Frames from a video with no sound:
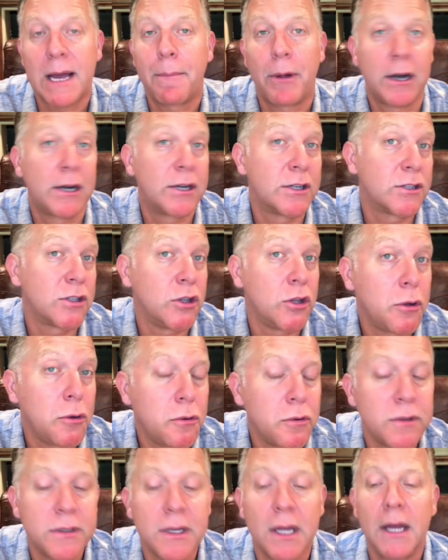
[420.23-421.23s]
I just
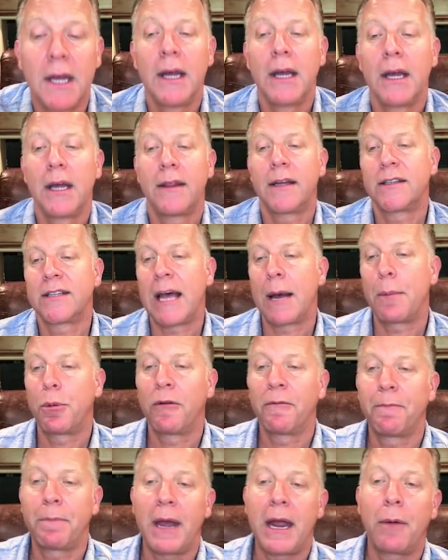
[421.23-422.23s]
used the example
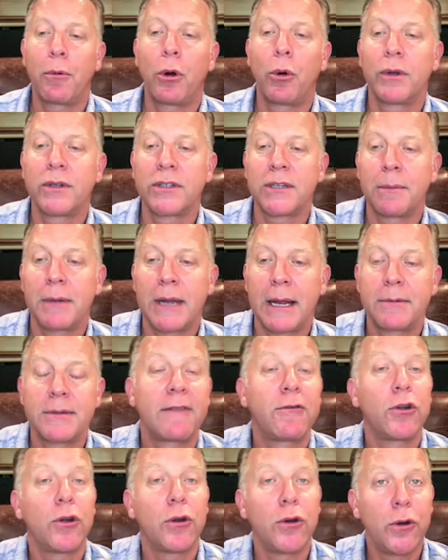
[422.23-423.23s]
of payroll. Well, sometimes
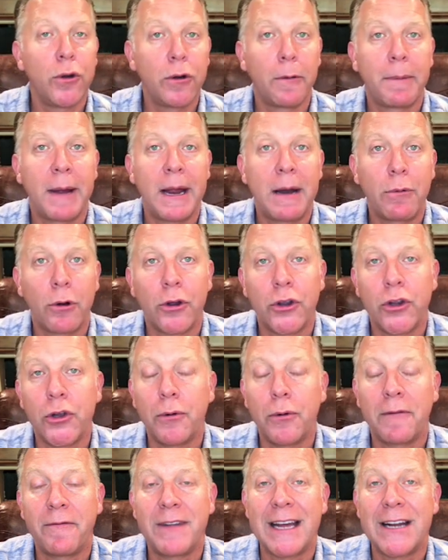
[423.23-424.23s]
after you do your payroll, you
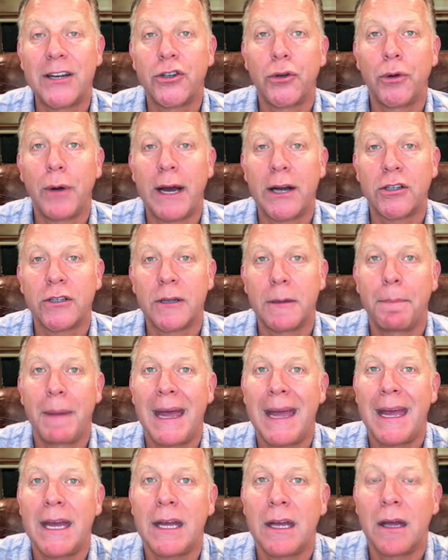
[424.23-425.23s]
have yet to actually
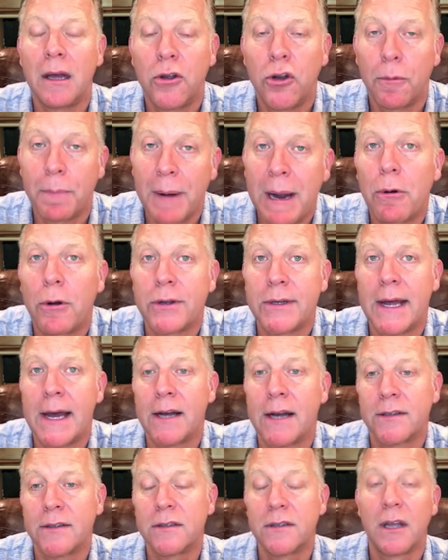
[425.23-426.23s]
pay your payroll
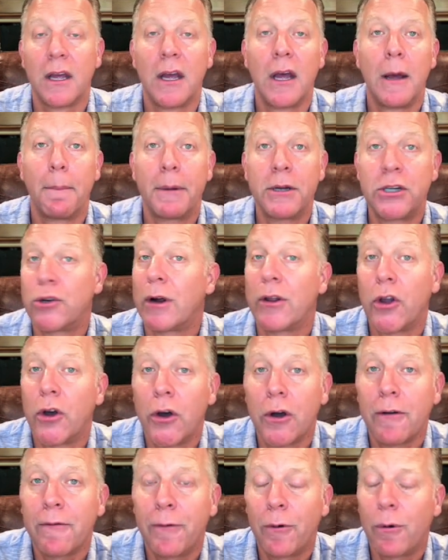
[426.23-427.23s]
taxes, but you're on the
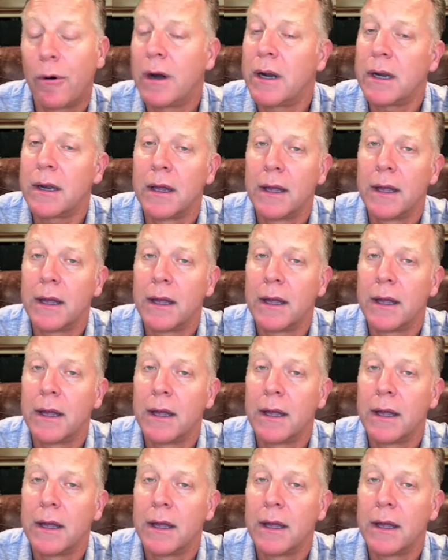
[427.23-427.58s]
hook for it.